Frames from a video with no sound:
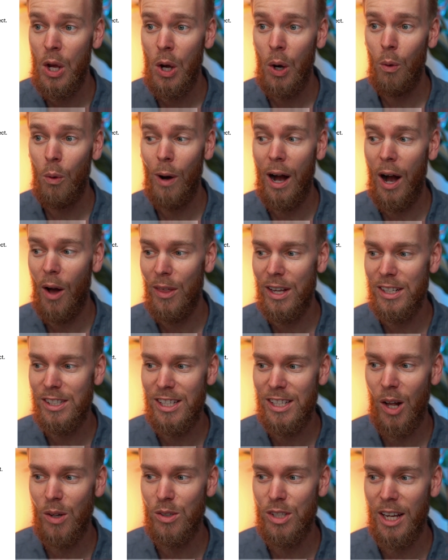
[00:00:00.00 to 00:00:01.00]
Wow, that
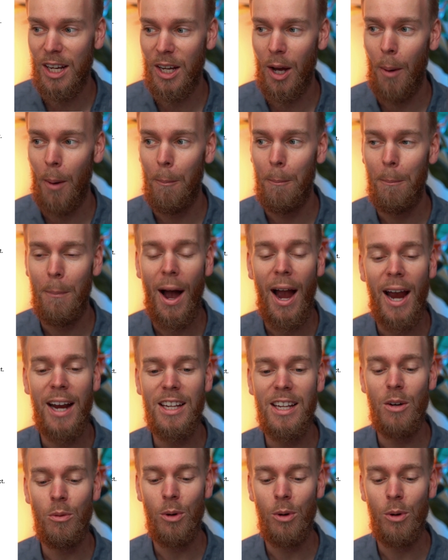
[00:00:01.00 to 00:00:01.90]
sounds like a mighty